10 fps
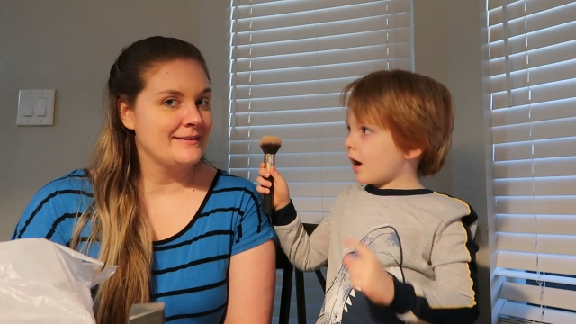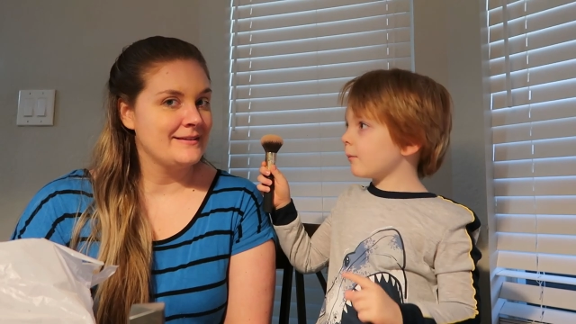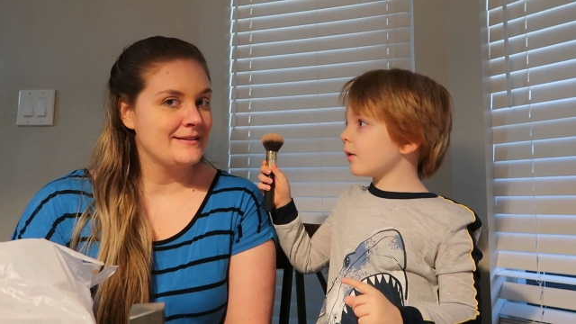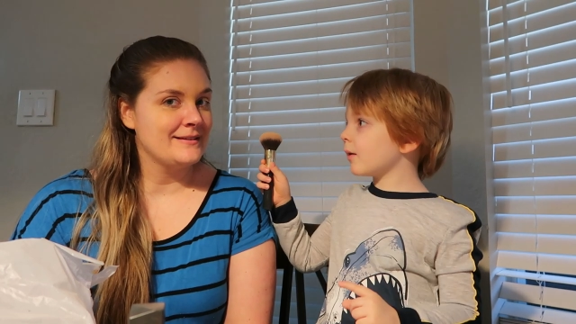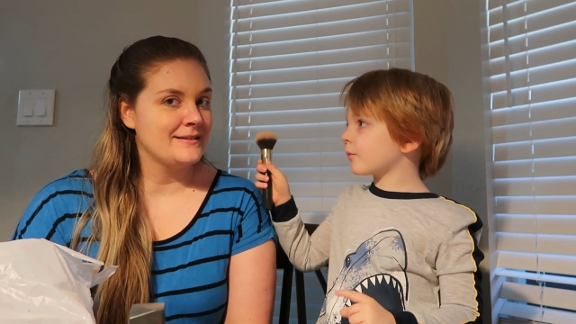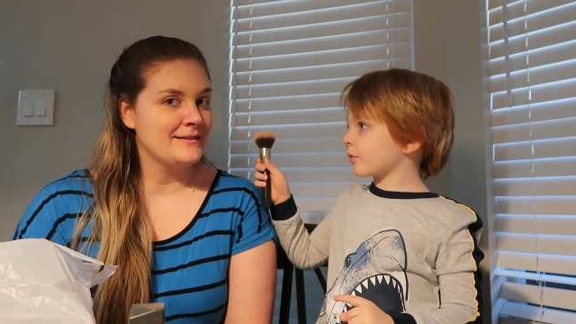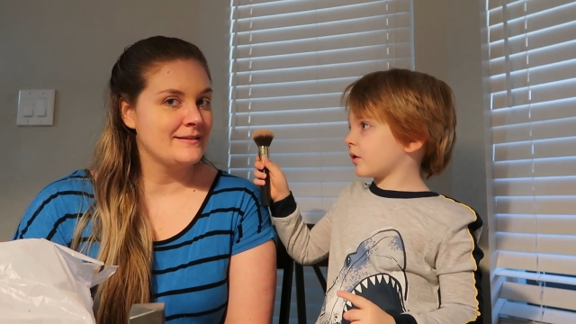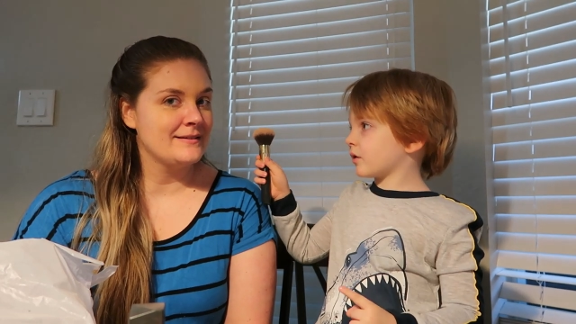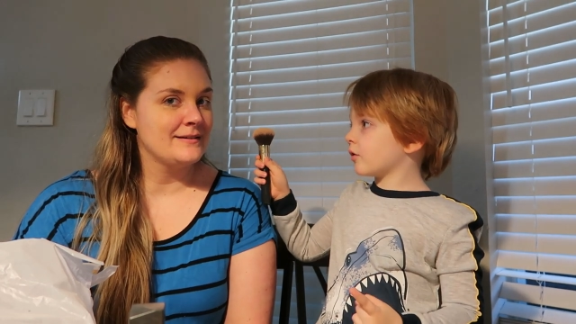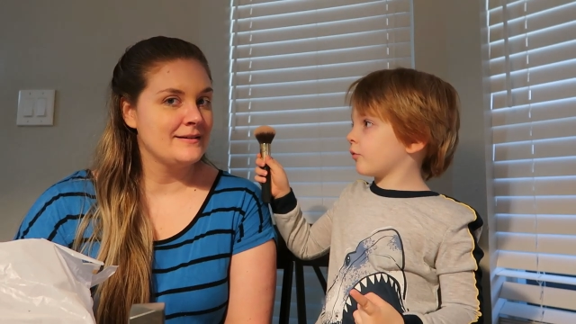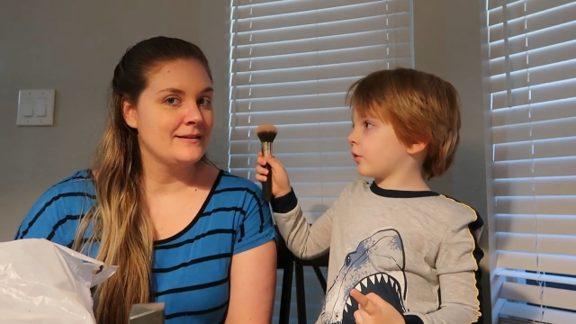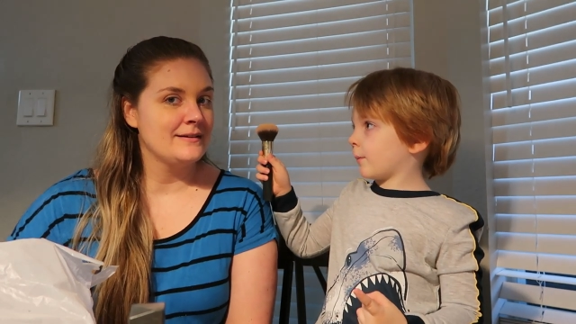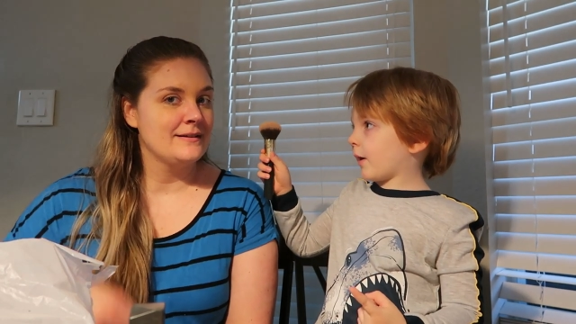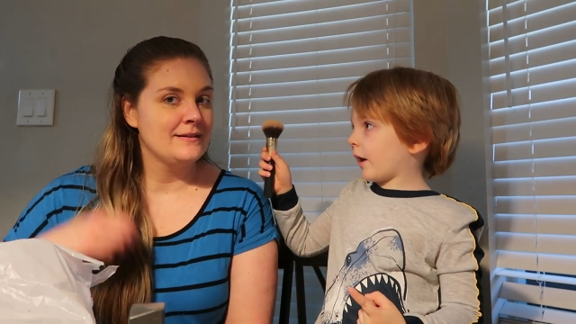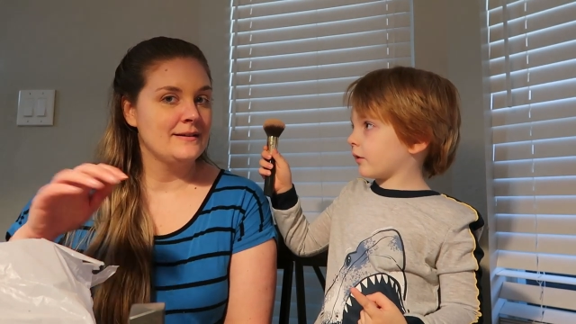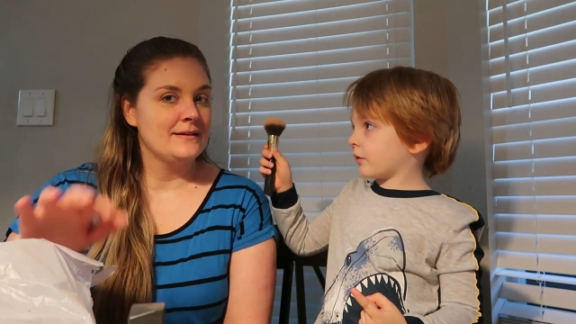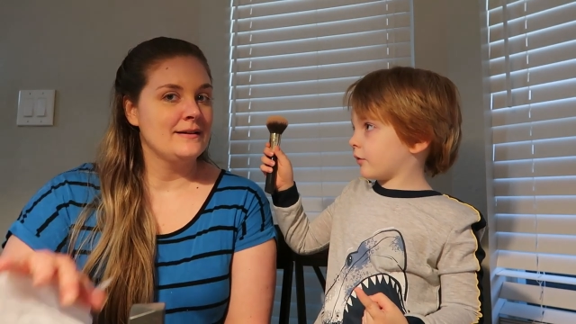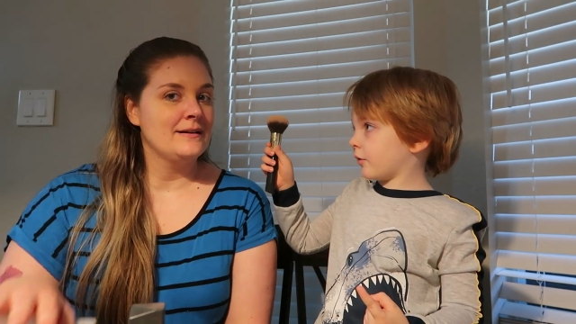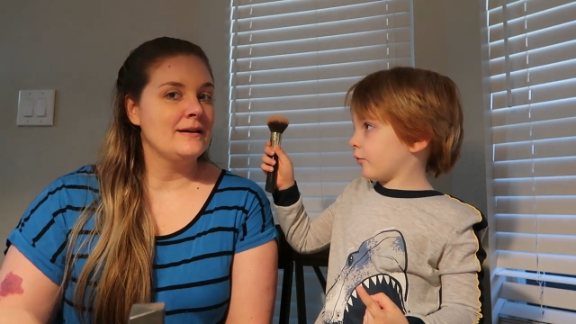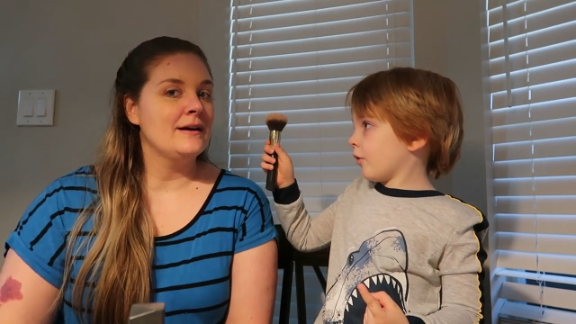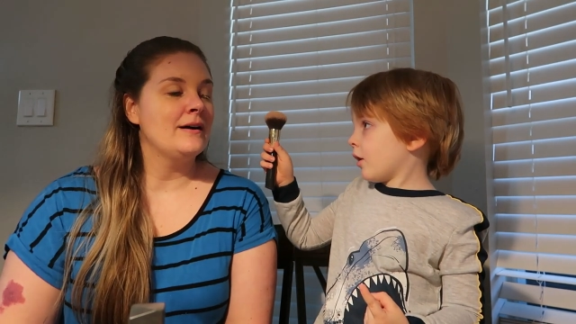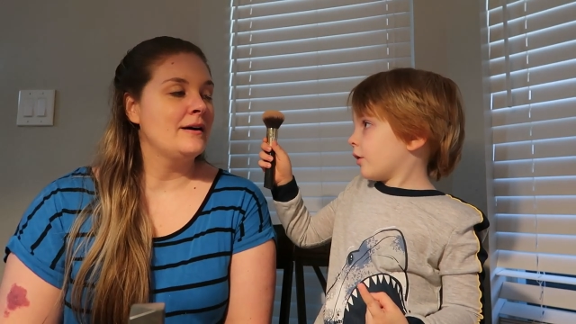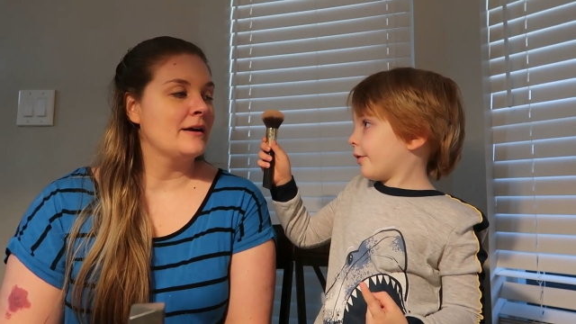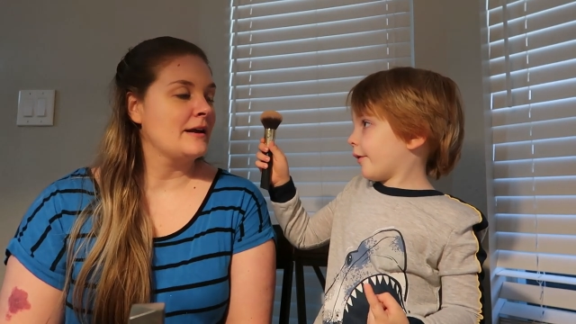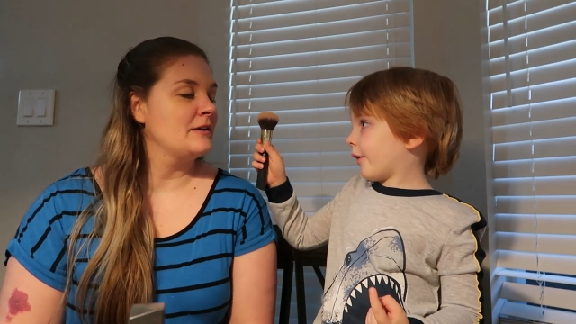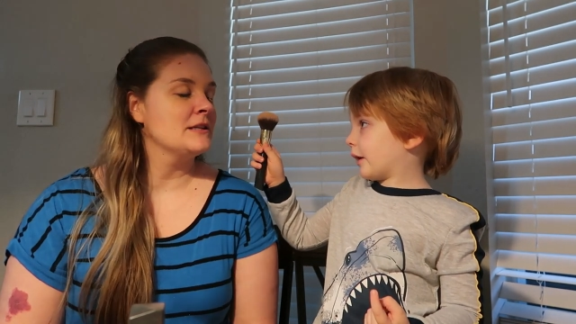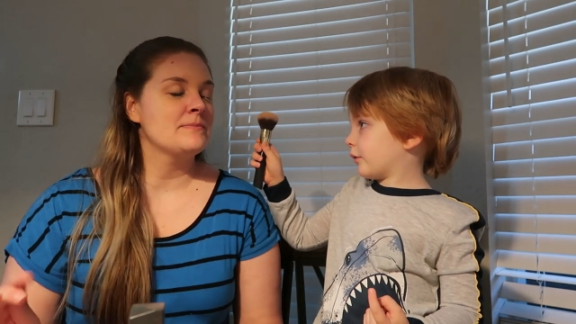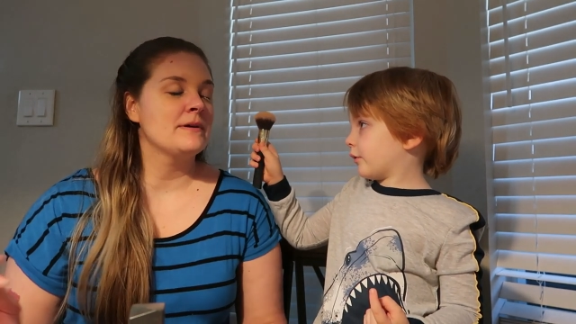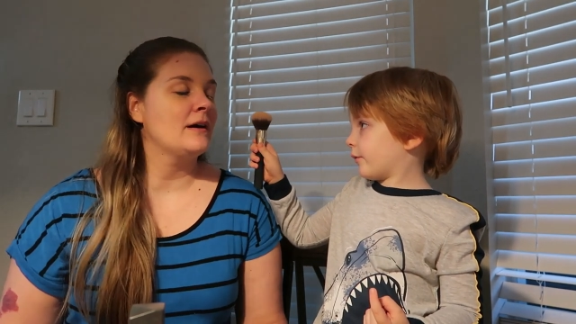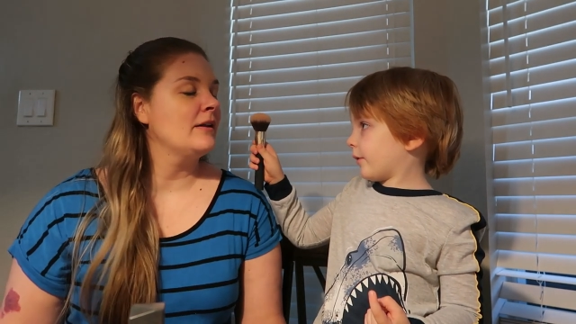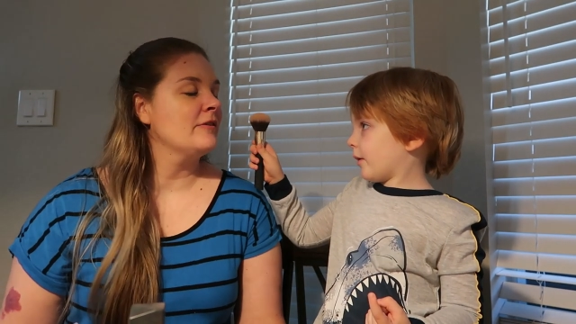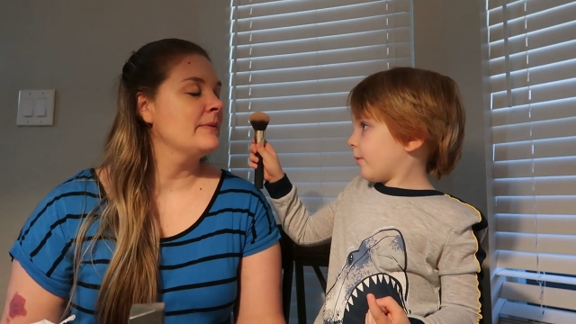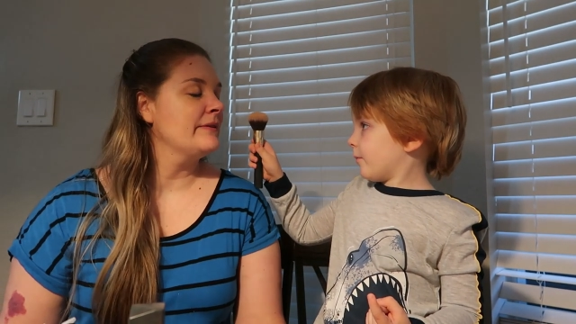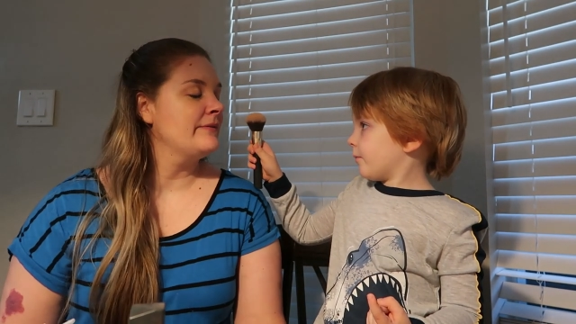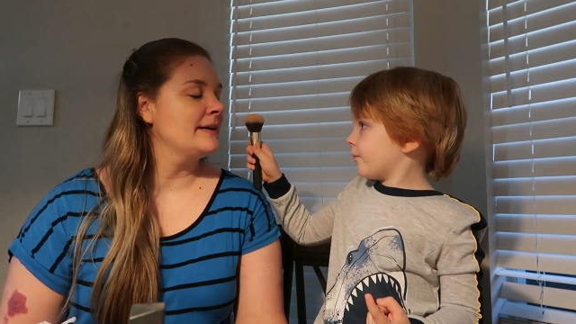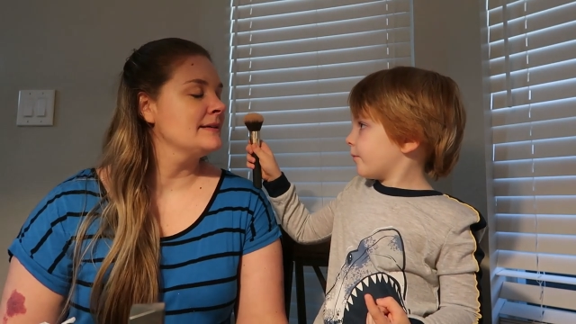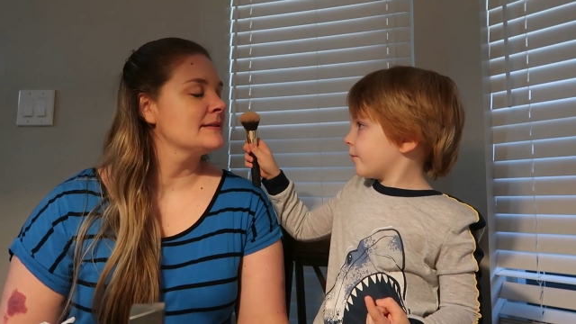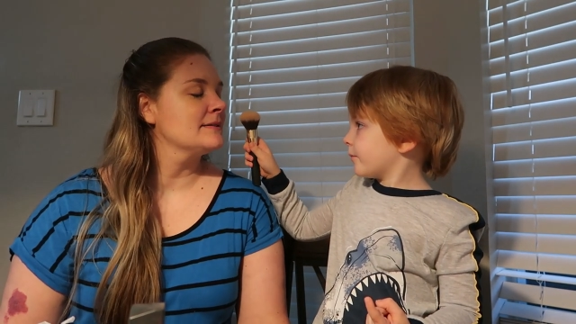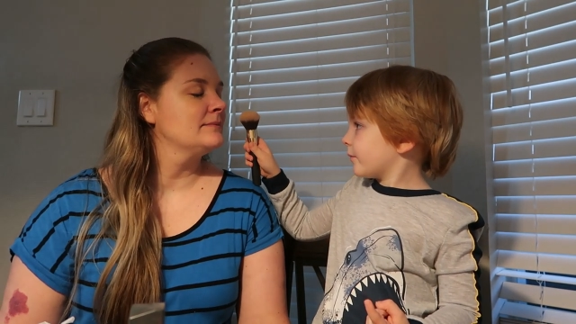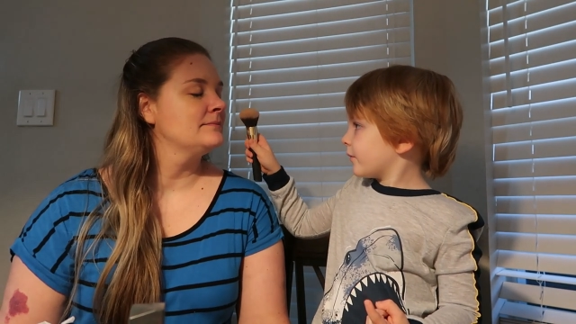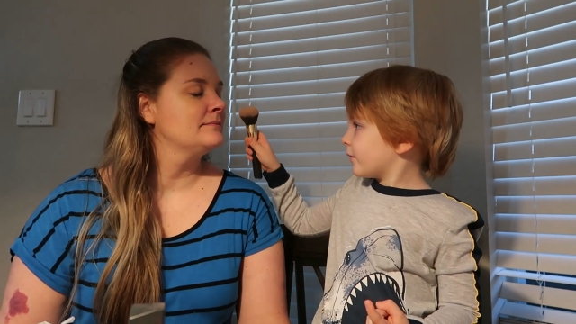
Speaker 1: I remember news about it, so...
Speaker 2: Okay, no, you just put it all over my face.